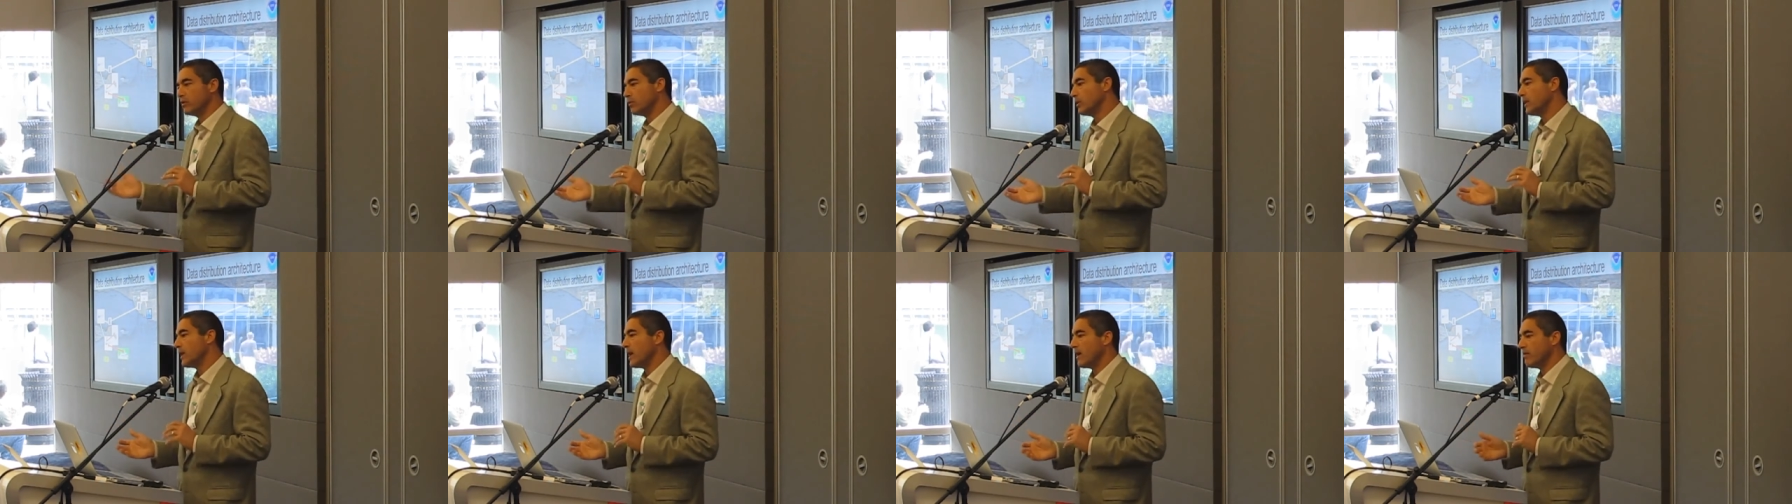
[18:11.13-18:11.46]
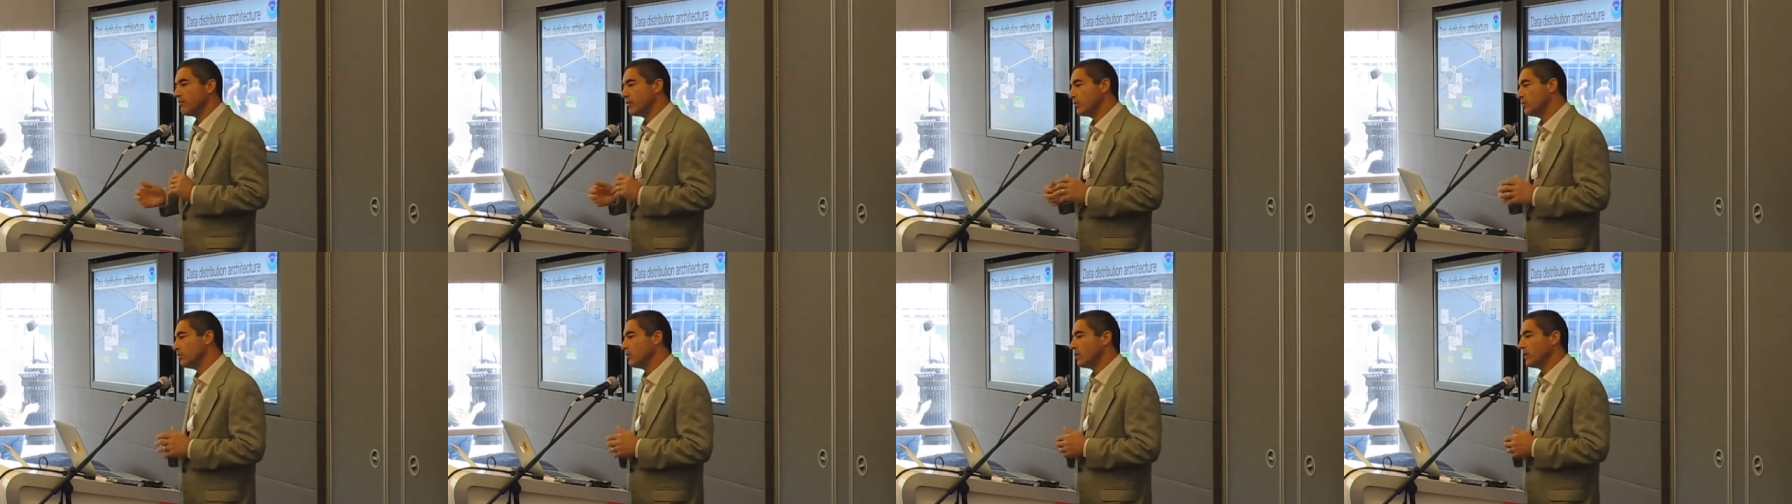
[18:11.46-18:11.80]
or
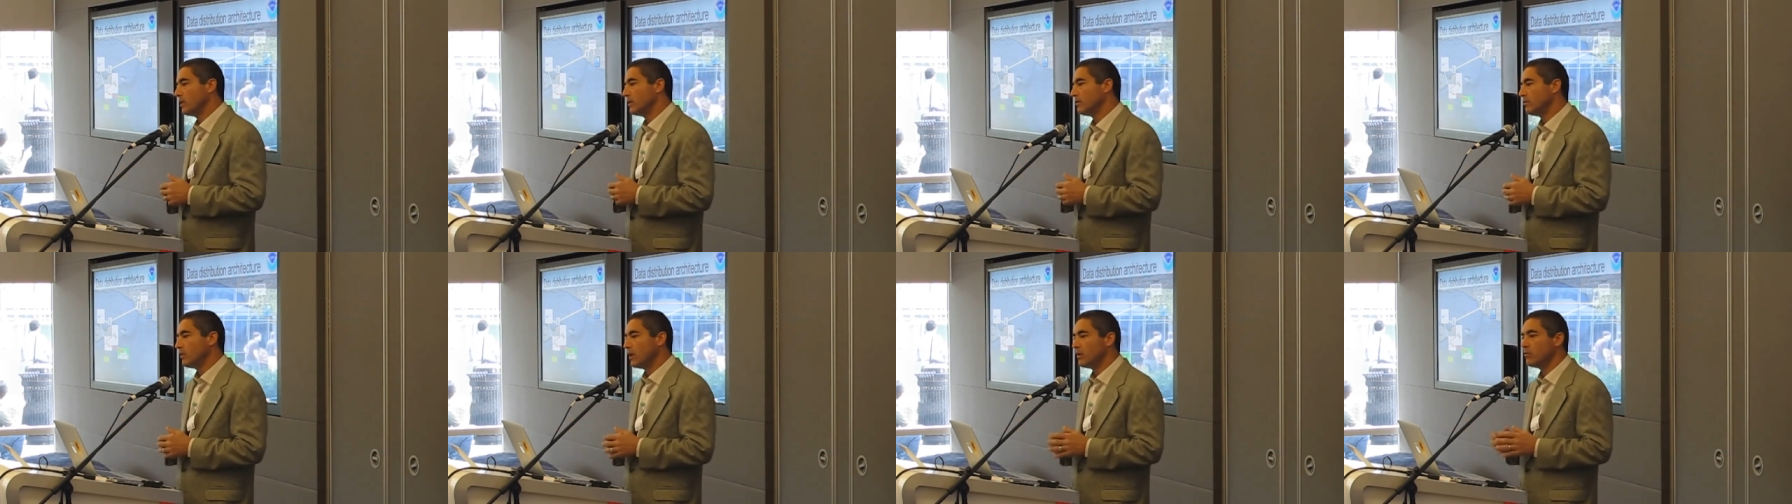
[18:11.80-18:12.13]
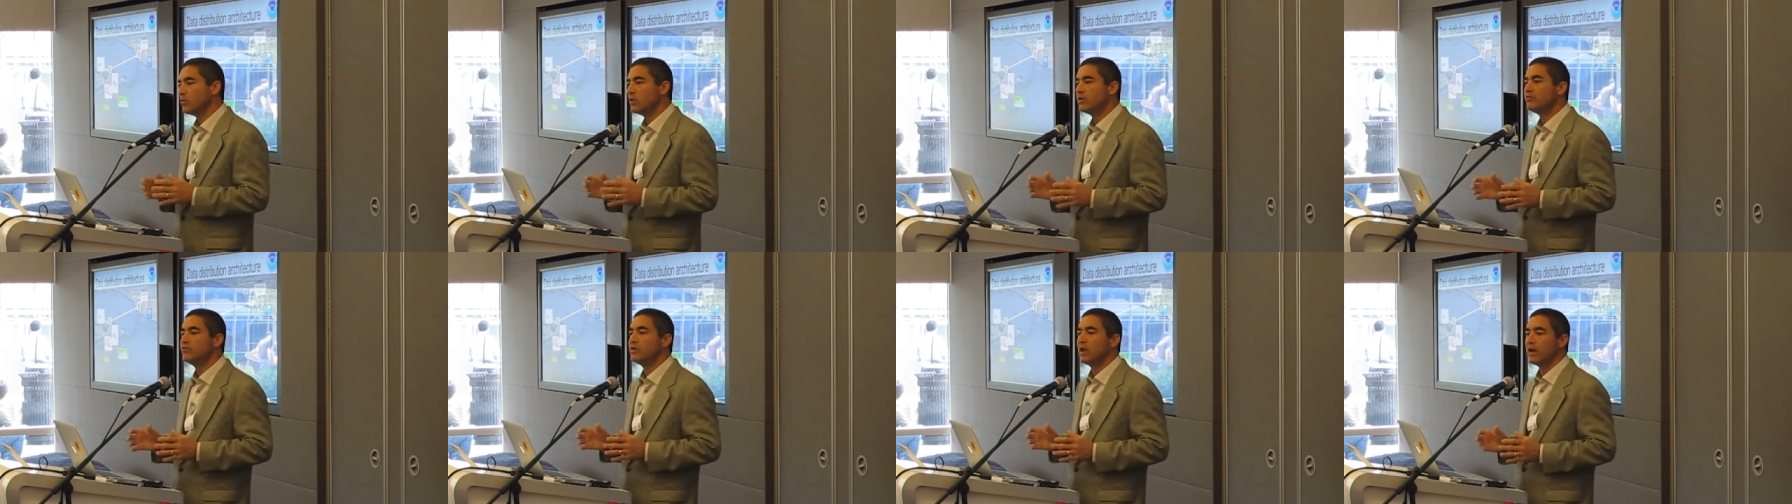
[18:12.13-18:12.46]
whatever. And
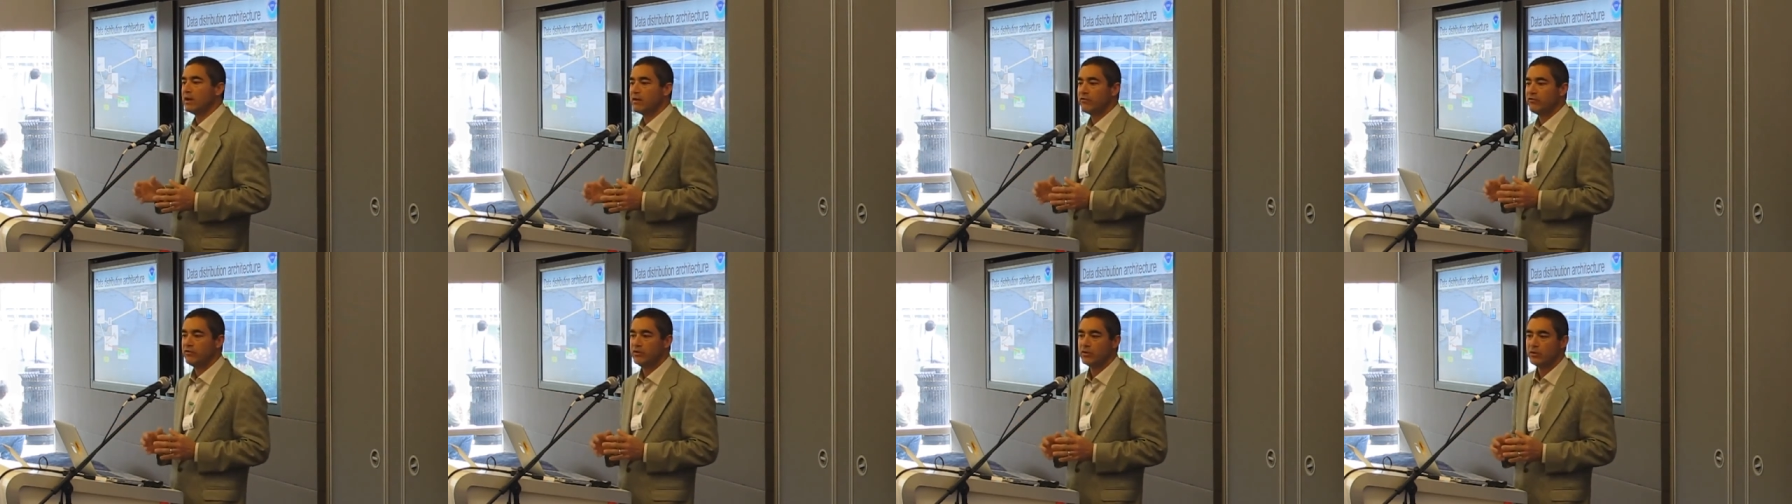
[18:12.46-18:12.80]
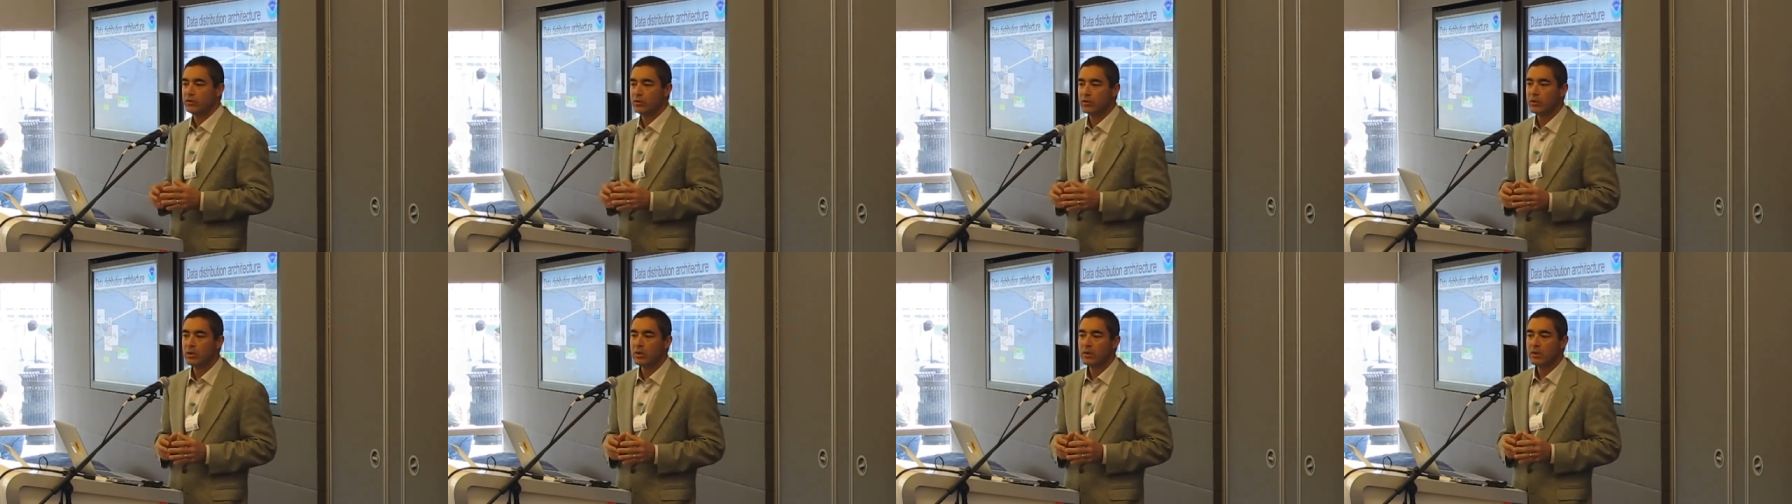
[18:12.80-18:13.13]
we've done a
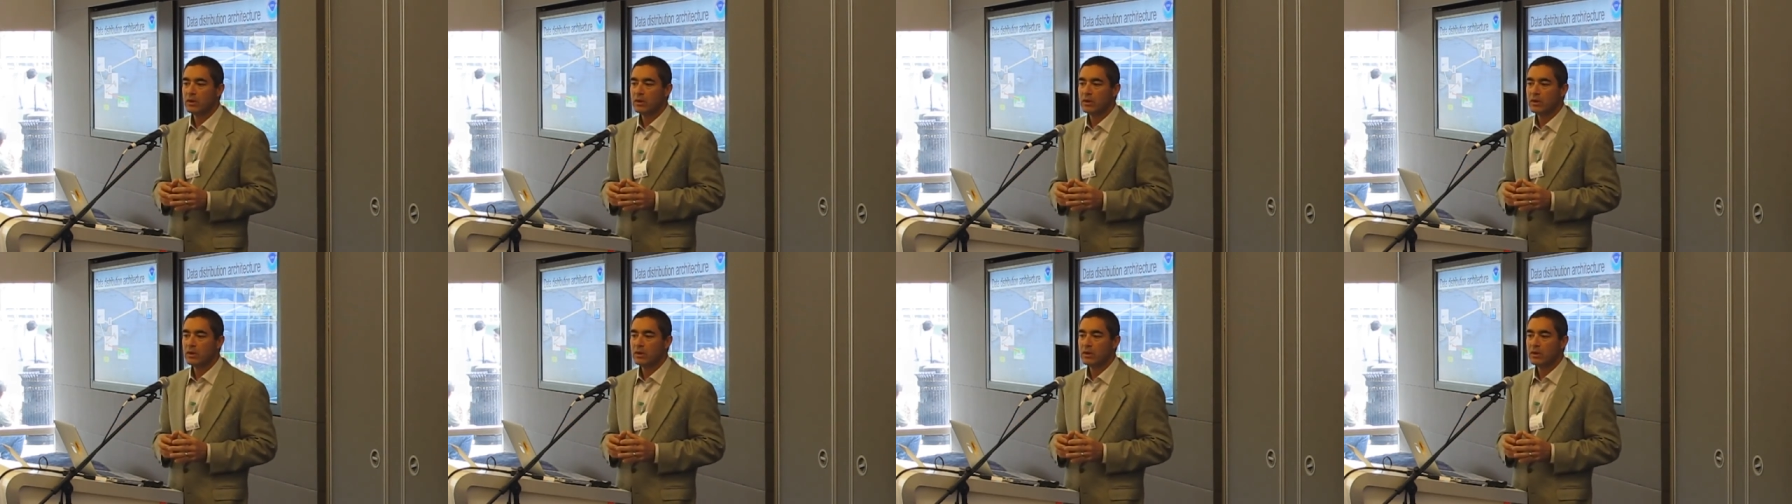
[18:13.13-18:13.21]
few